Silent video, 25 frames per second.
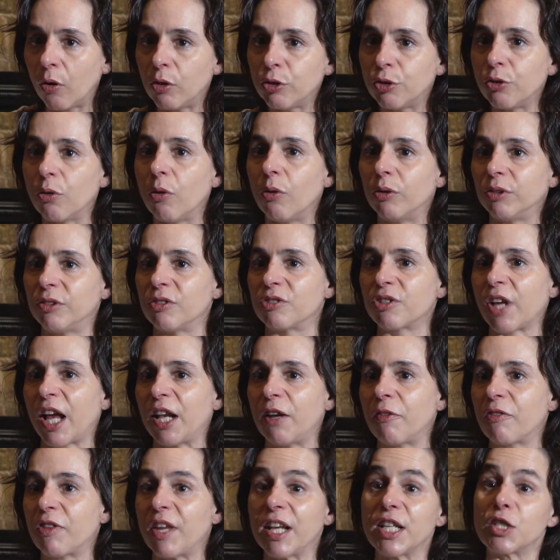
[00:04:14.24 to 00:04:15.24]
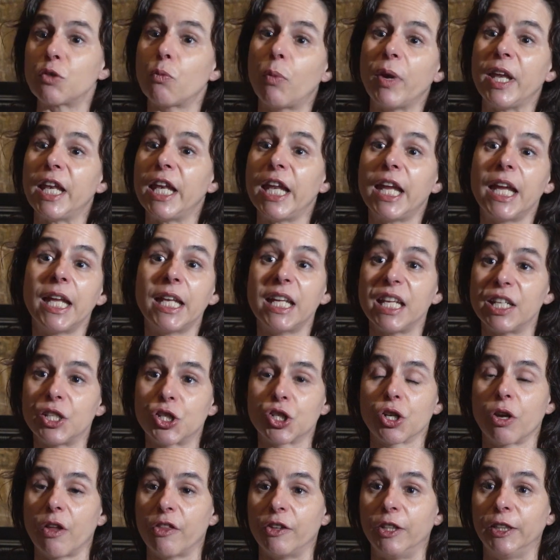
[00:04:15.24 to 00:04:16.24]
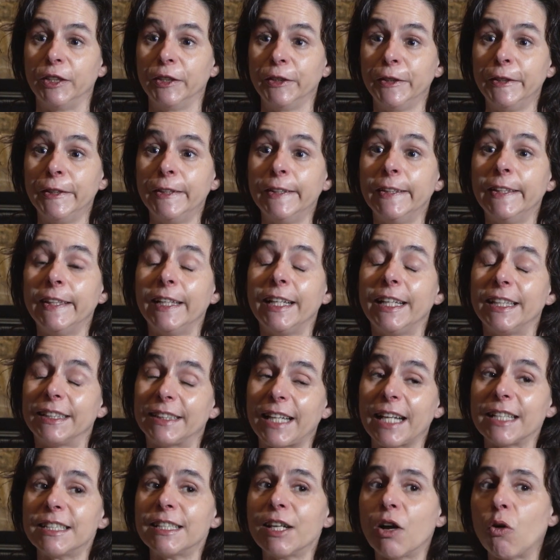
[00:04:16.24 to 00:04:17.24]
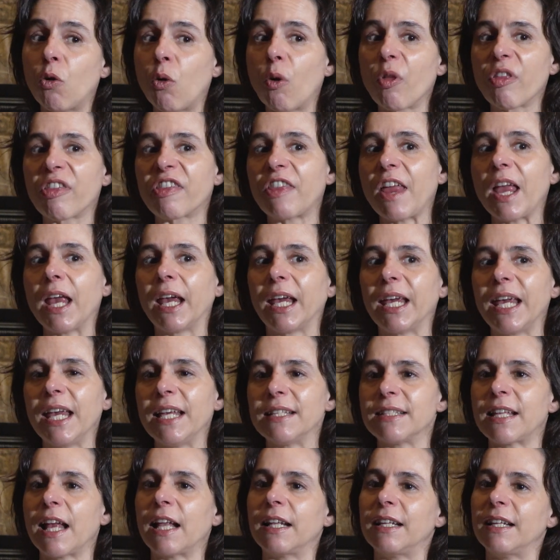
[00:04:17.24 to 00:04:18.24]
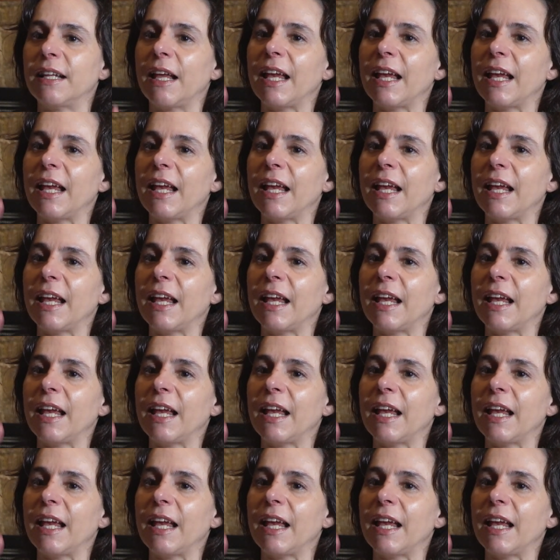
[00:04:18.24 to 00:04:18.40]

do all those kind of things. We need each other. That's the whole thing, is that